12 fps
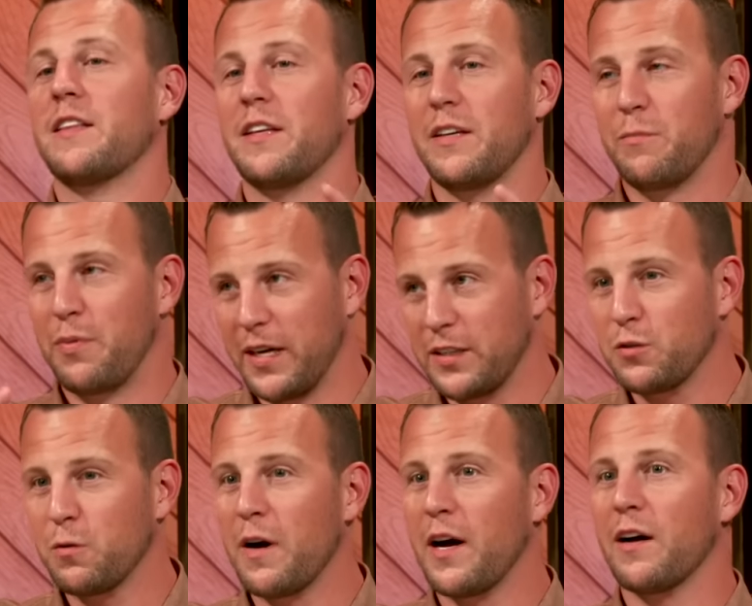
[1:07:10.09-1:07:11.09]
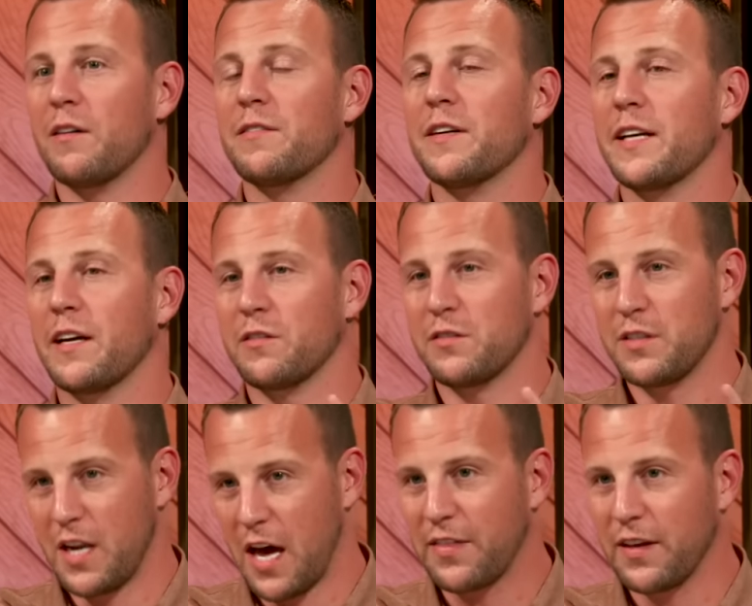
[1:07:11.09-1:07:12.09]
The Big 12 cares
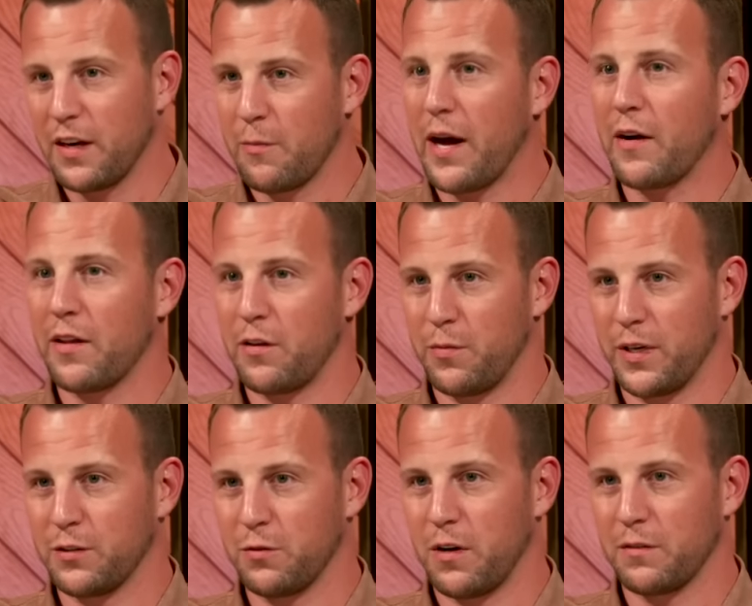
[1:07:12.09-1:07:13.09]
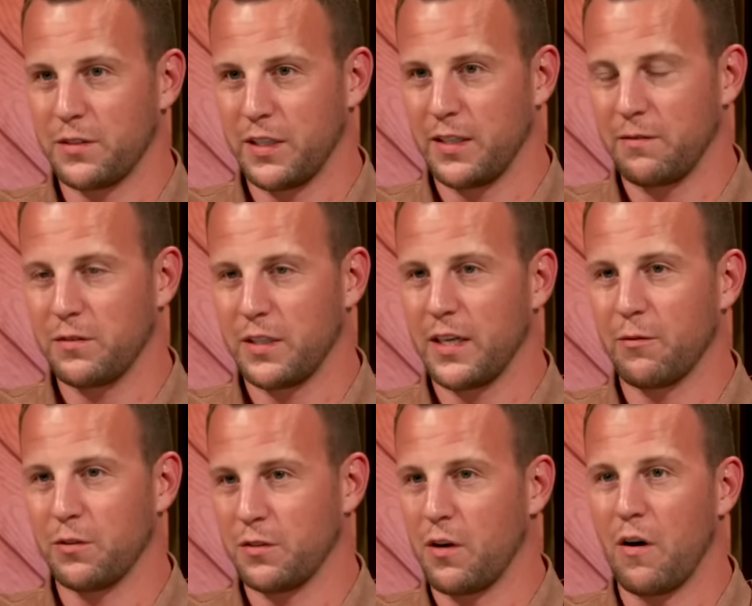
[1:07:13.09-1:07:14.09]
nothing about other Big 12 teams. It
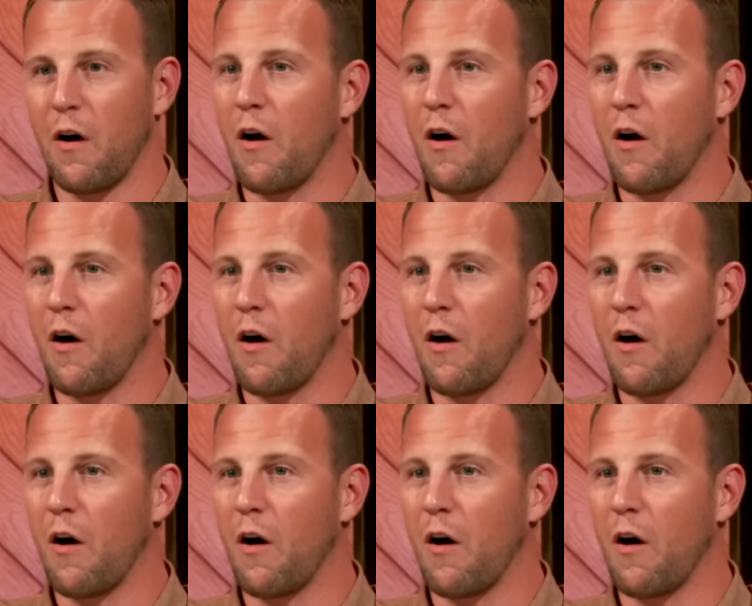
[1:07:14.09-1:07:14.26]
was an